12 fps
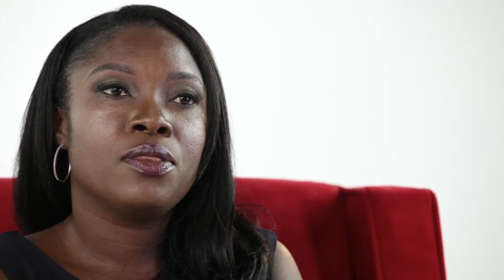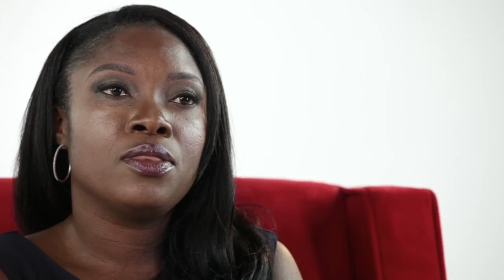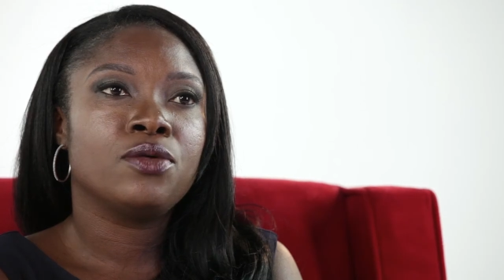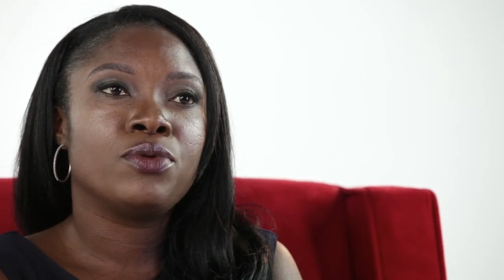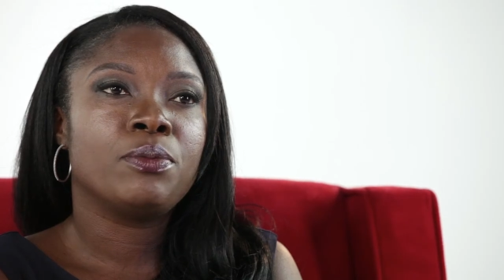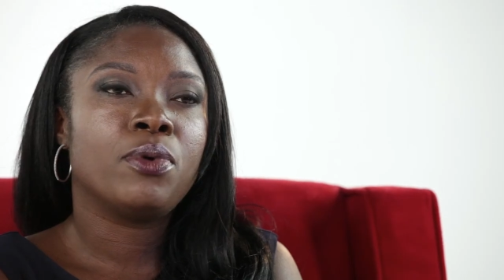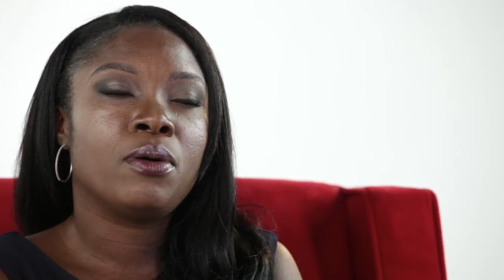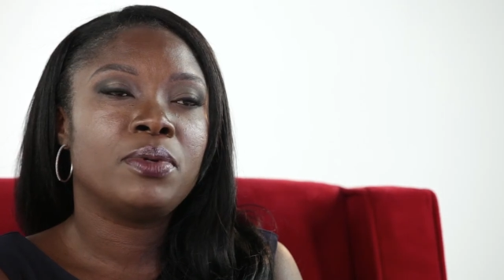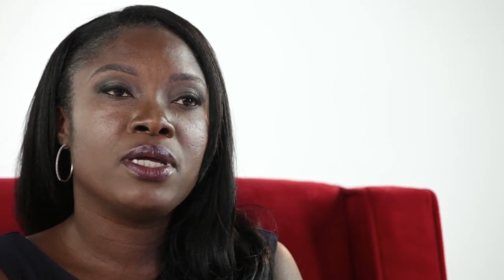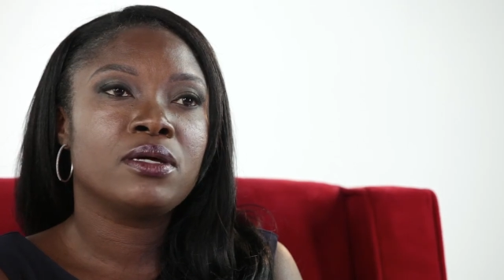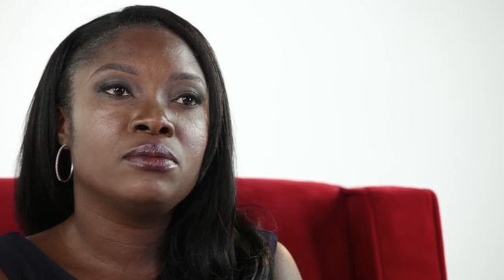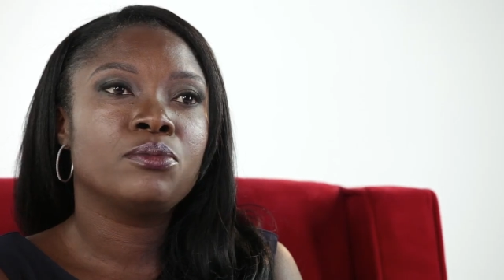The
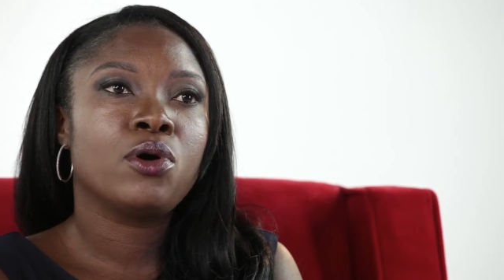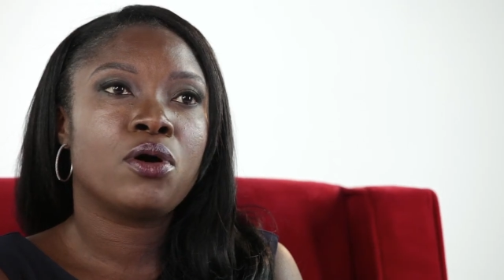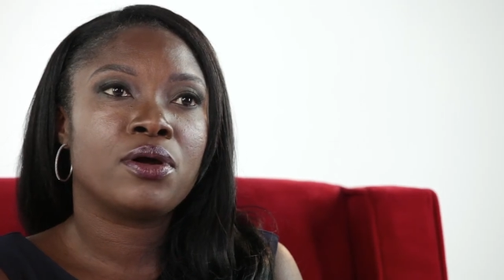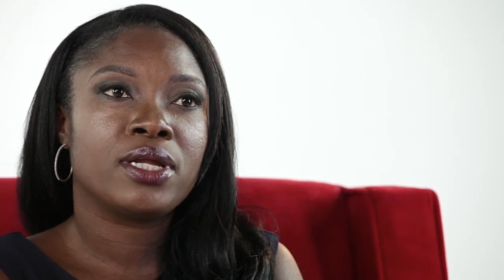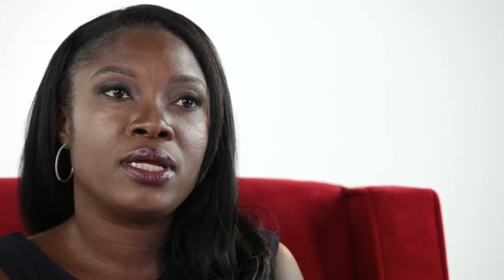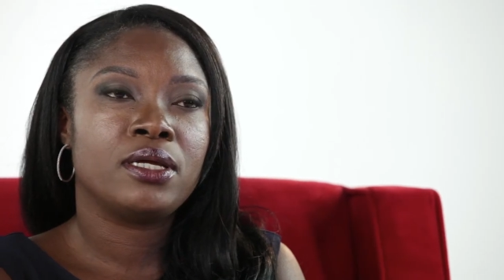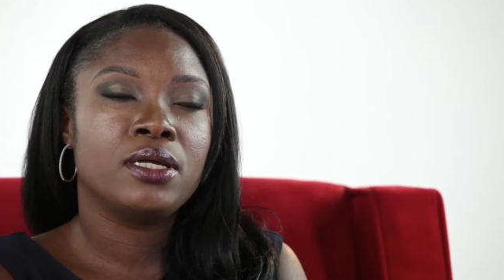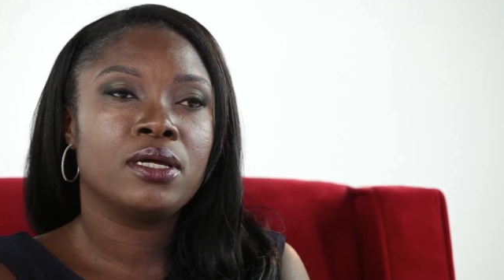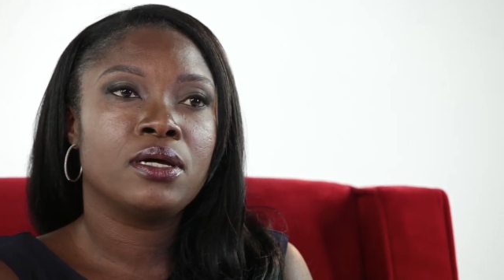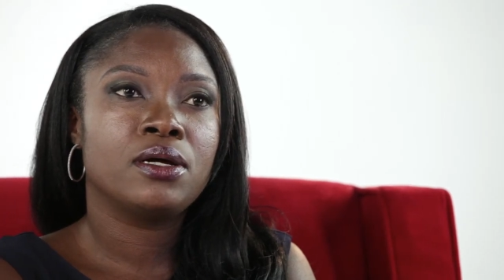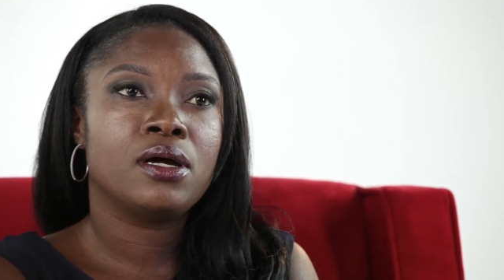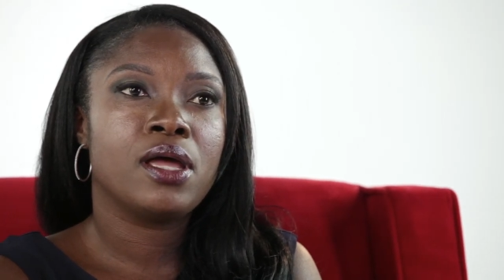Republican Party
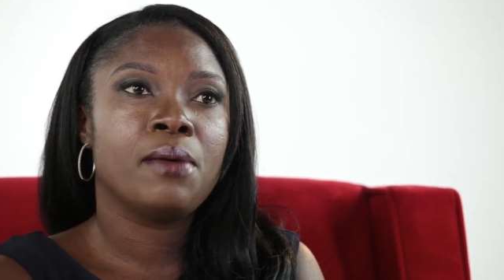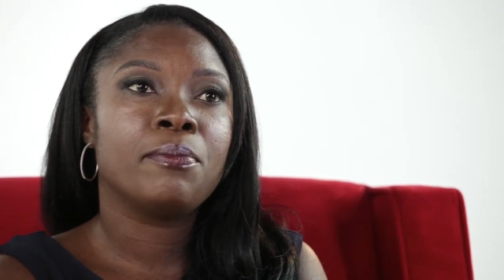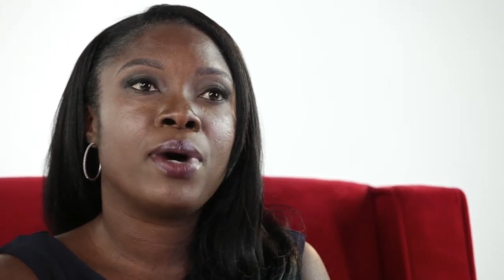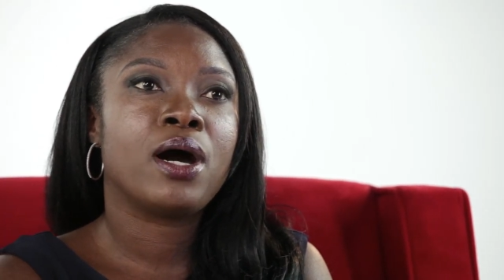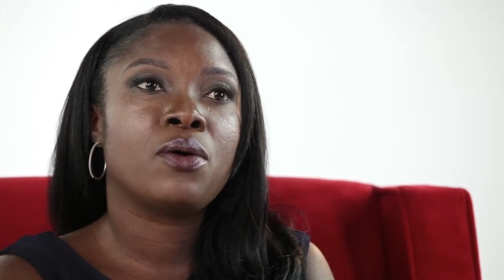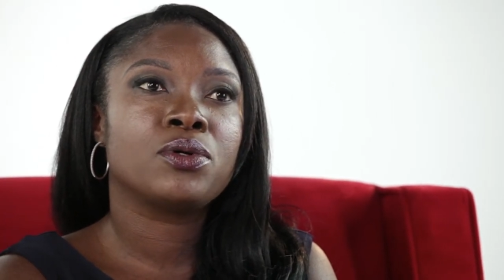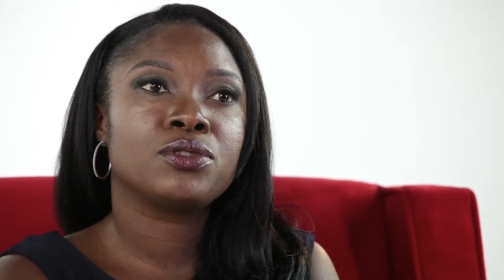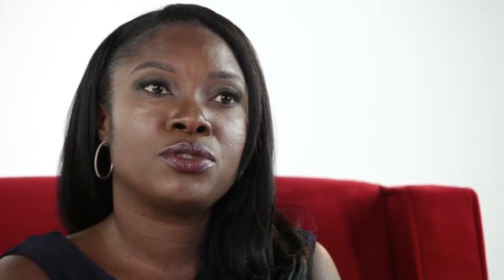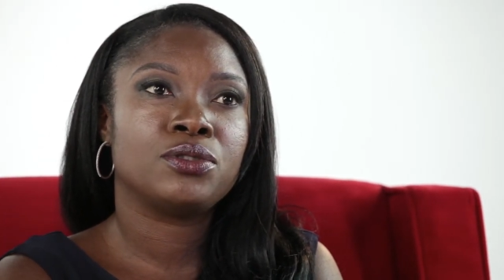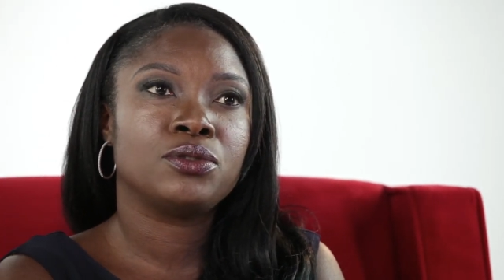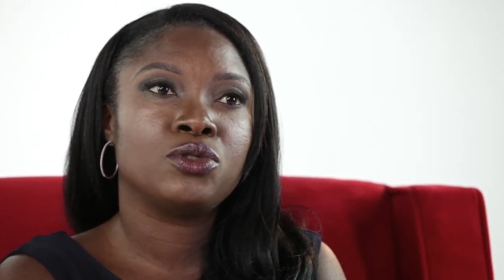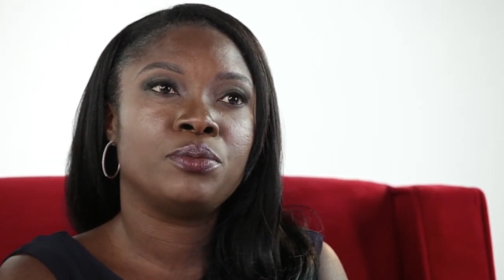empowers
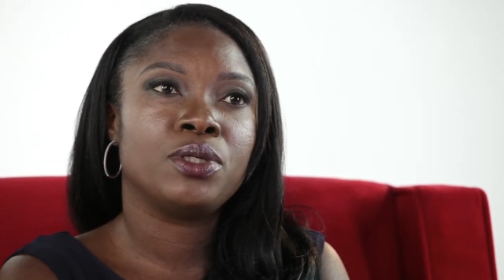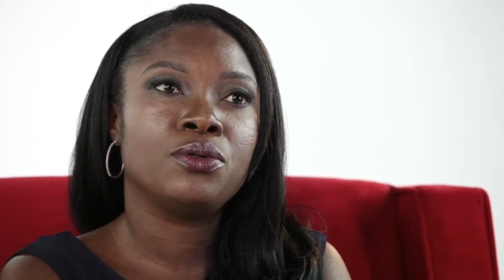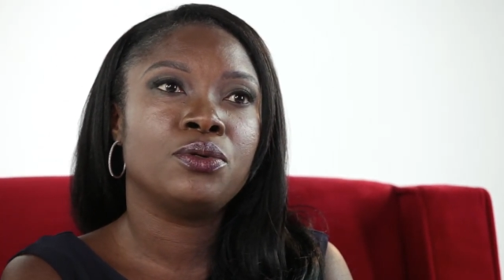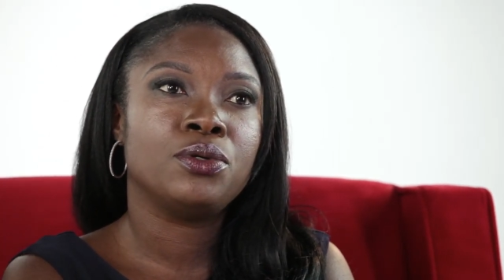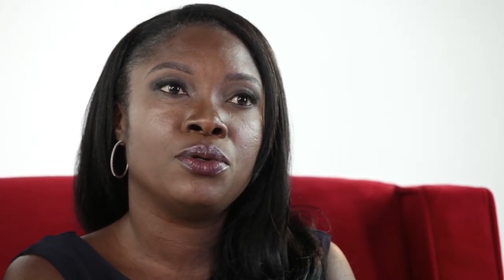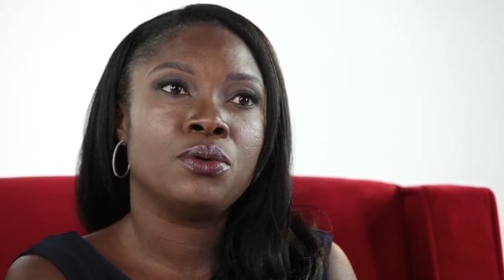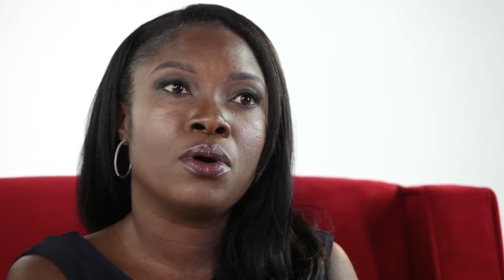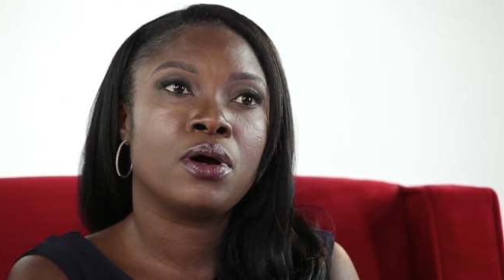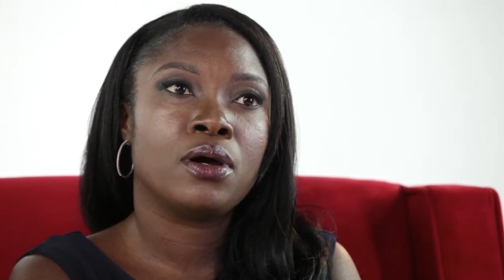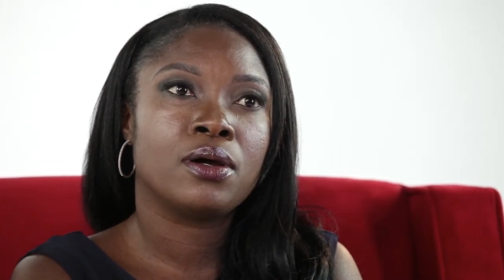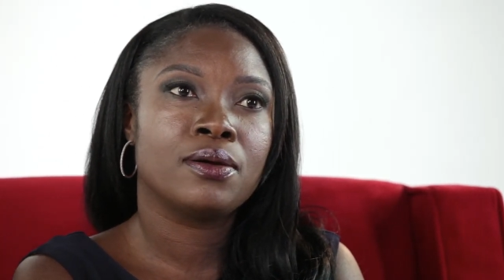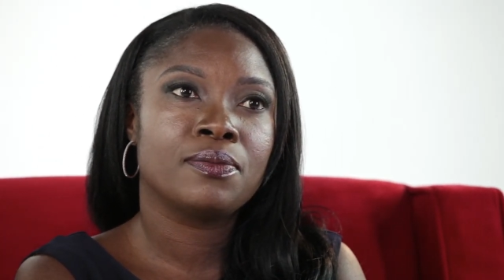you to be who you are.